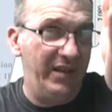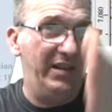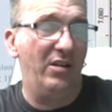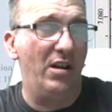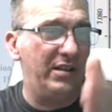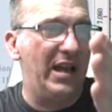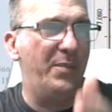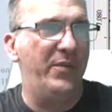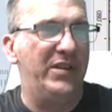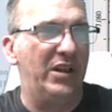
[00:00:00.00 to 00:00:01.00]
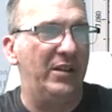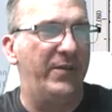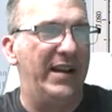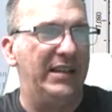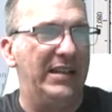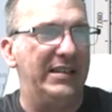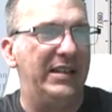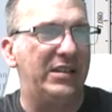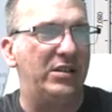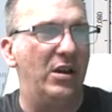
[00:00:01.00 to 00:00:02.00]
they're on top of each other, if I delete
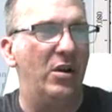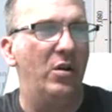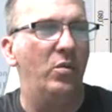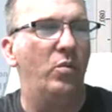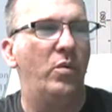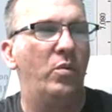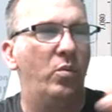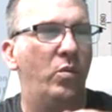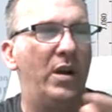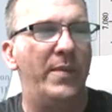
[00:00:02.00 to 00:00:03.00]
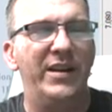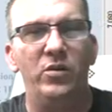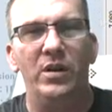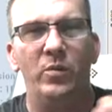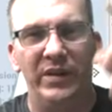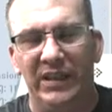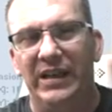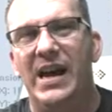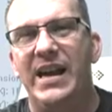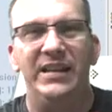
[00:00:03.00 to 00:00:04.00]
this node, what am I doing with the
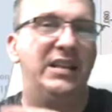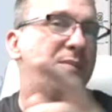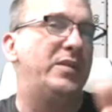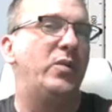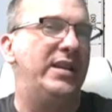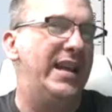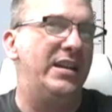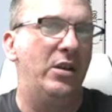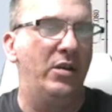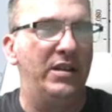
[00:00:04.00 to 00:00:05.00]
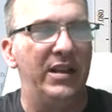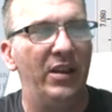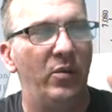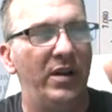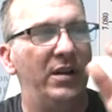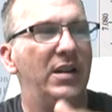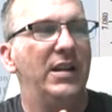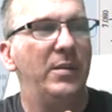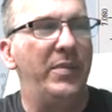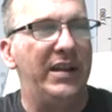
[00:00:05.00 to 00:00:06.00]
line that's between that node and the other one?
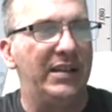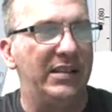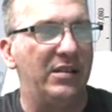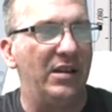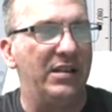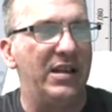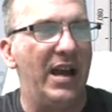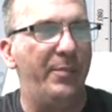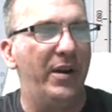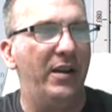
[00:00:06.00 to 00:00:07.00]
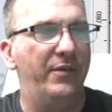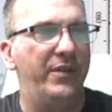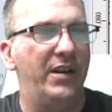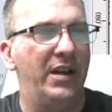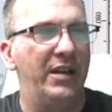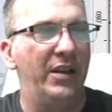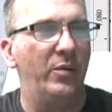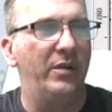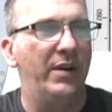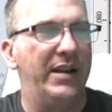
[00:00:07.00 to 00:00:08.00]
Because it's on top of another
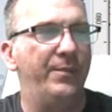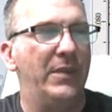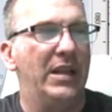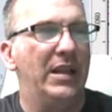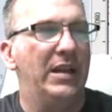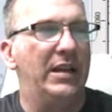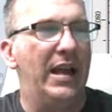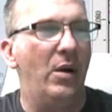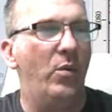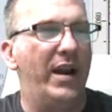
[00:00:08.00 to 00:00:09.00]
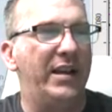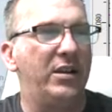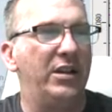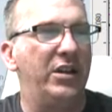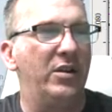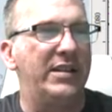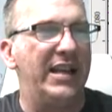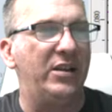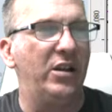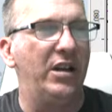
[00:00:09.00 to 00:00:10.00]
one, right? Now, what I could do is I
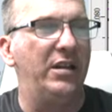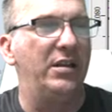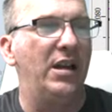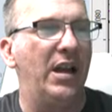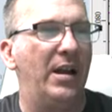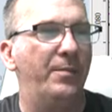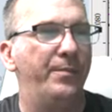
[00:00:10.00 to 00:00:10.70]
could bear